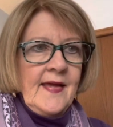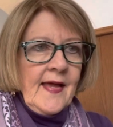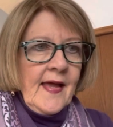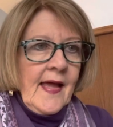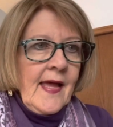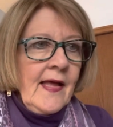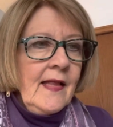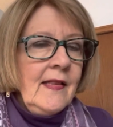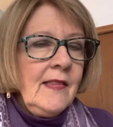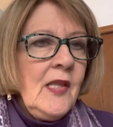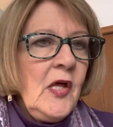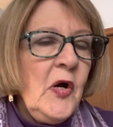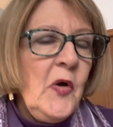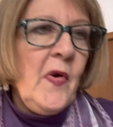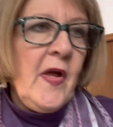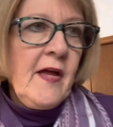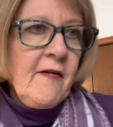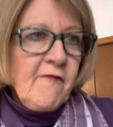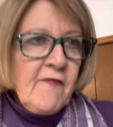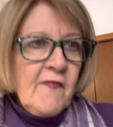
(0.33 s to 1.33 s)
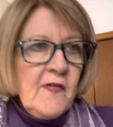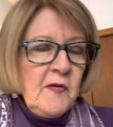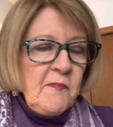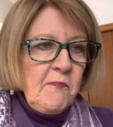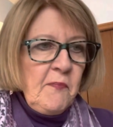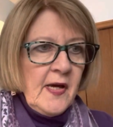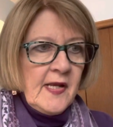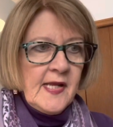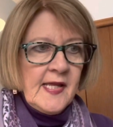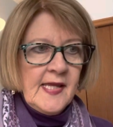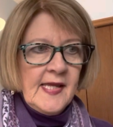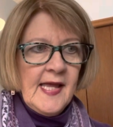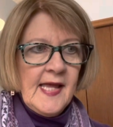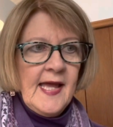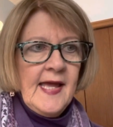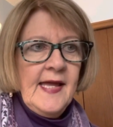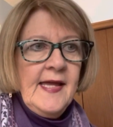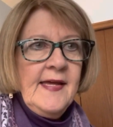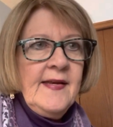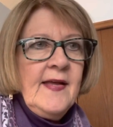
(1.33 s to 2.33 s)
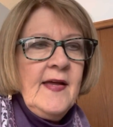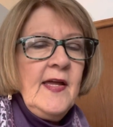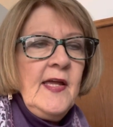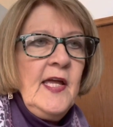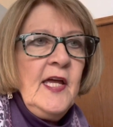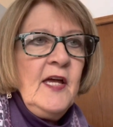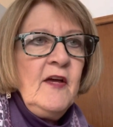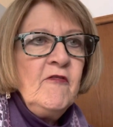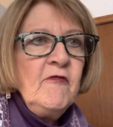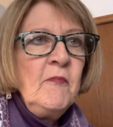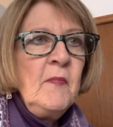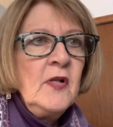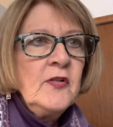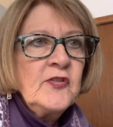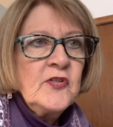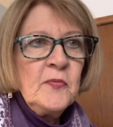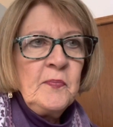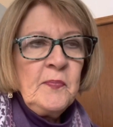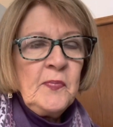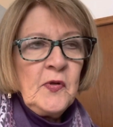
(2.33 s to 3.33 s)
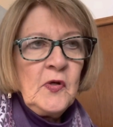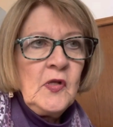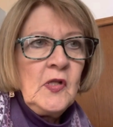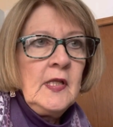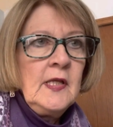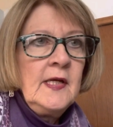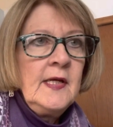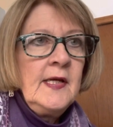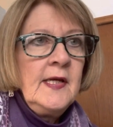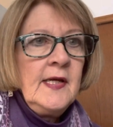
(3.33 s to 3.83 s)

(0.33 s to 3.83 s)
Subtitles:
Hello everybody, and I have multiple